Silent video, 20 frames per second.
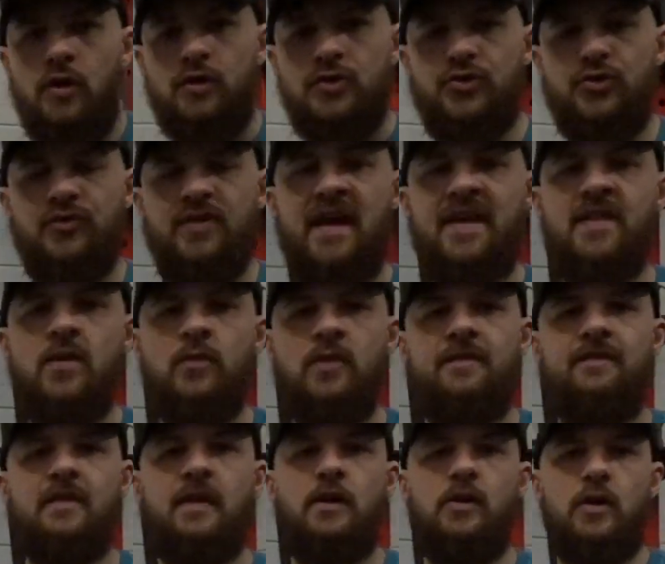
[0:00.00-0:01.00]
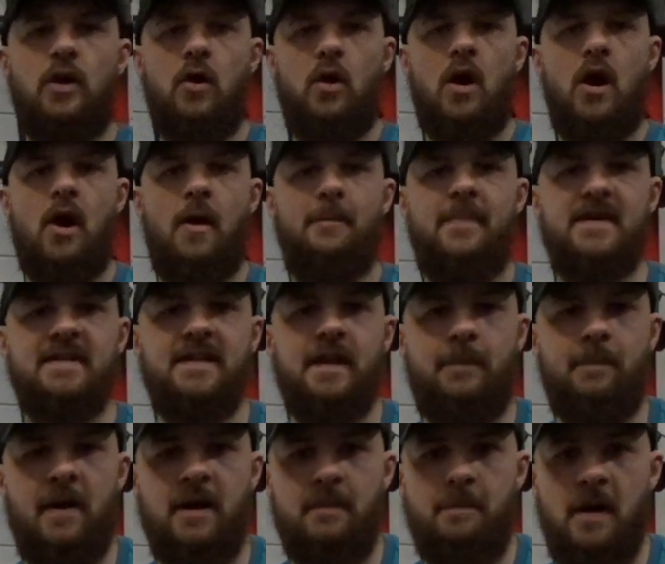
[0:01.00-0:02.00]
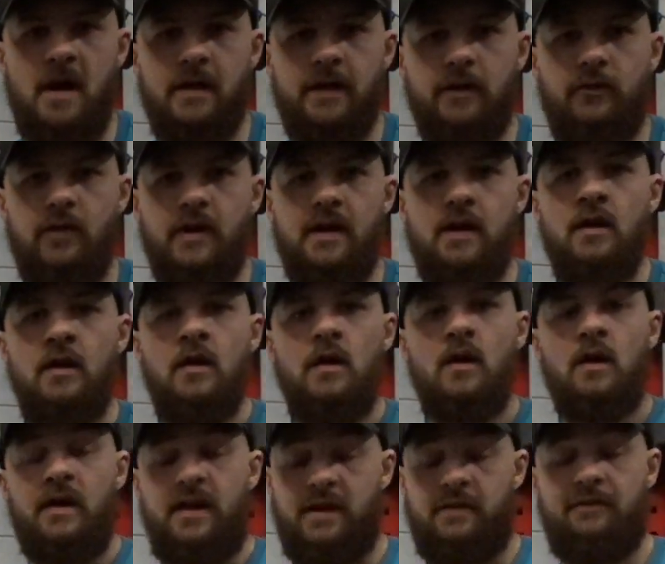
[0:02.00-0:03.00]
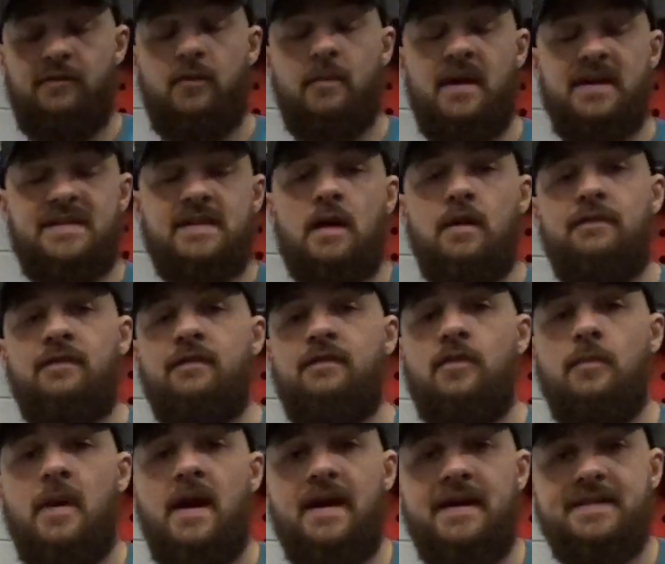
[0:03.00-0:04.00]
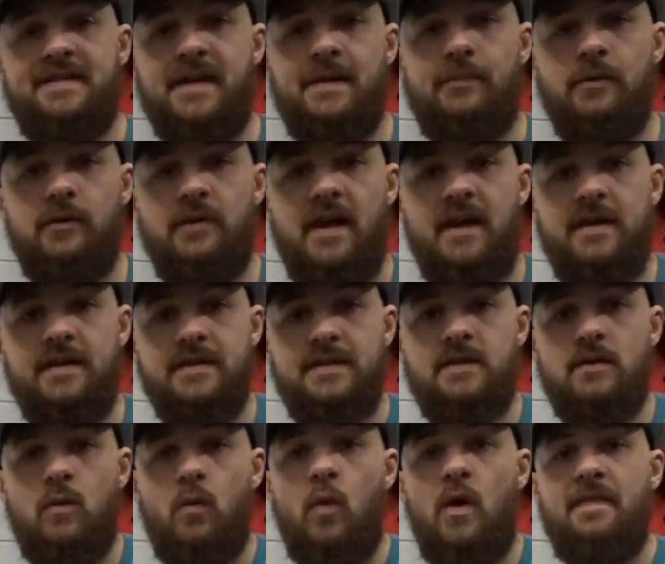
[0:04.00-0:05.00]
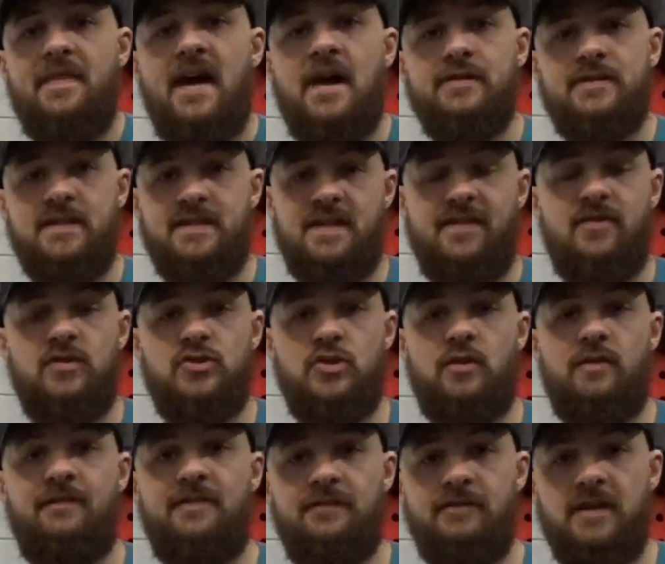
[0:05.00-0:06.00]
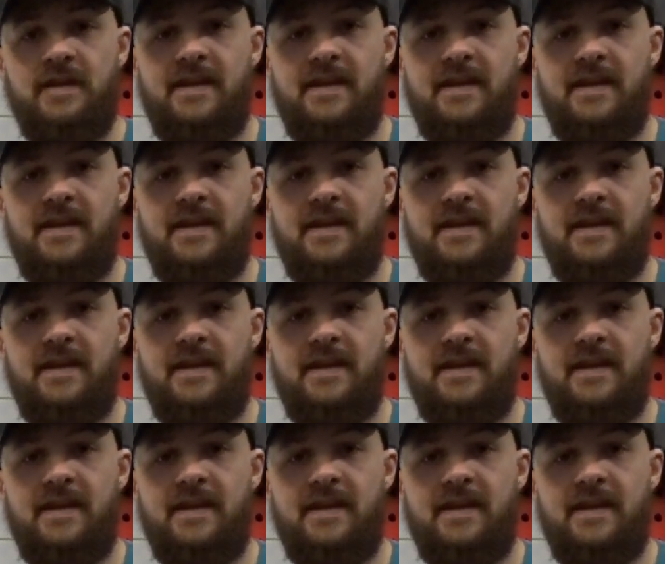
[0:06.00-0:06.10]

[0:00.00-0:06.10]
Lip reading: So now that we've figured out our basic metabolic rate, and for myself and for my example, that is 1,750